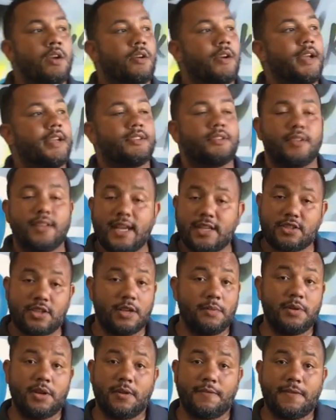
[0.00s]
Right? So that's going
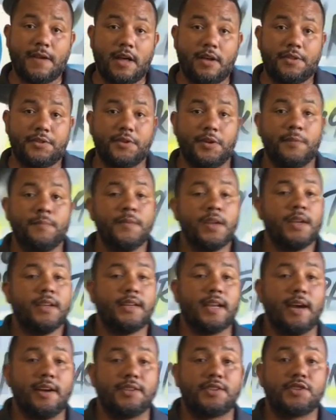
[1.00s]
to be your follow through.
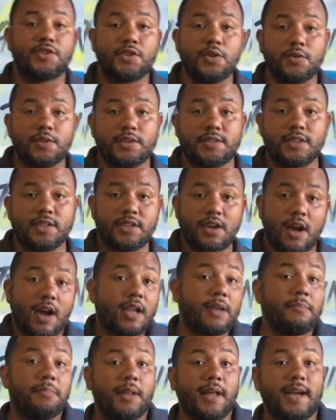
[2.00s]
Now as soon as the dog
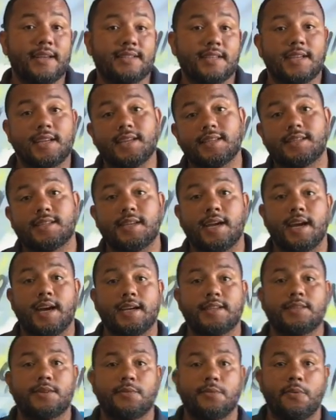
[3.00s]
complies and gets to
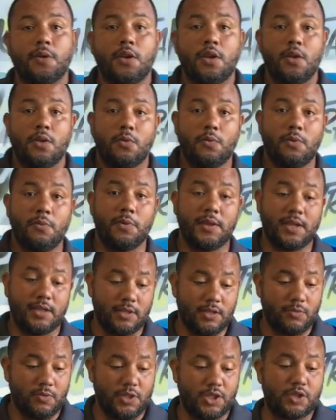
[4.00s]
us, when
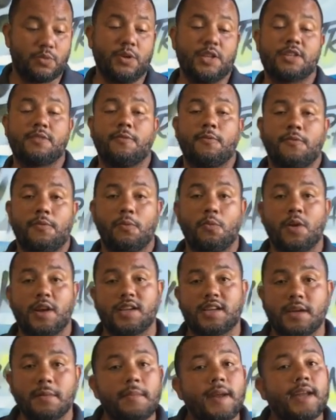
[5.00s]
we switch from
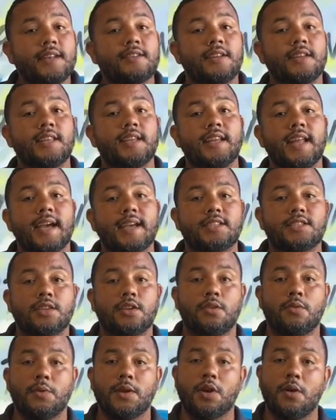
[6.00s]
one command to the next,
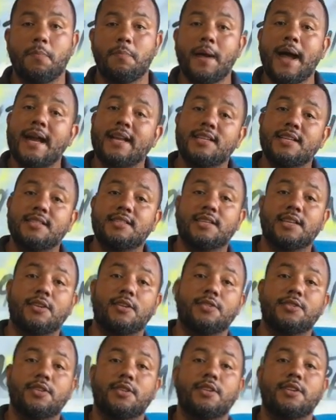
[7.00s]
we go back to
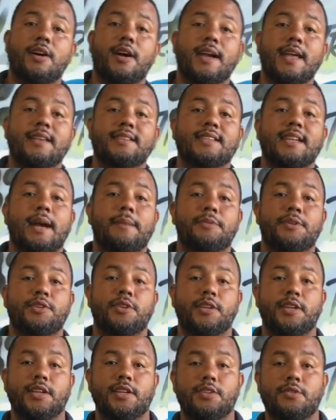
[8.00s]
0 so the dog has the
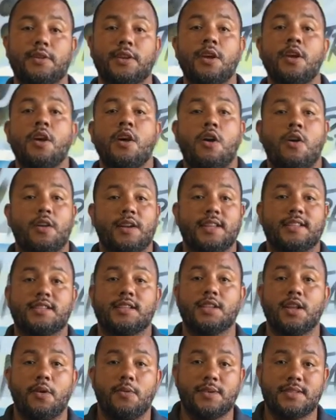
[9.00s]
opportunity to do it on its
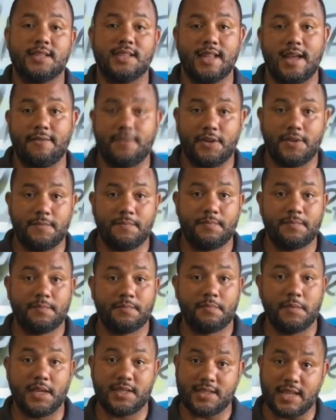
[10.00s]
lowest level.
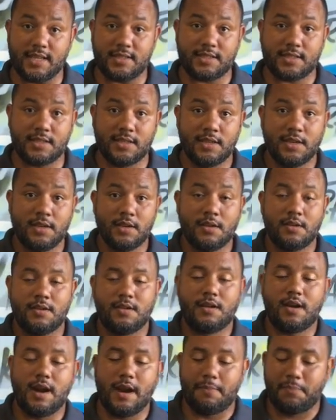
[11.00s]
Make sense?
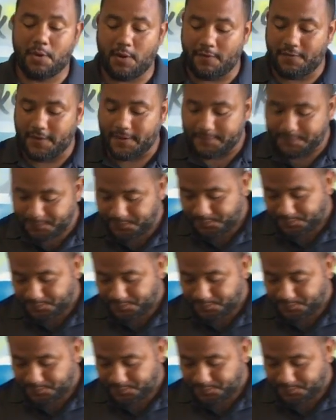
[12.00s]
All right, perfect.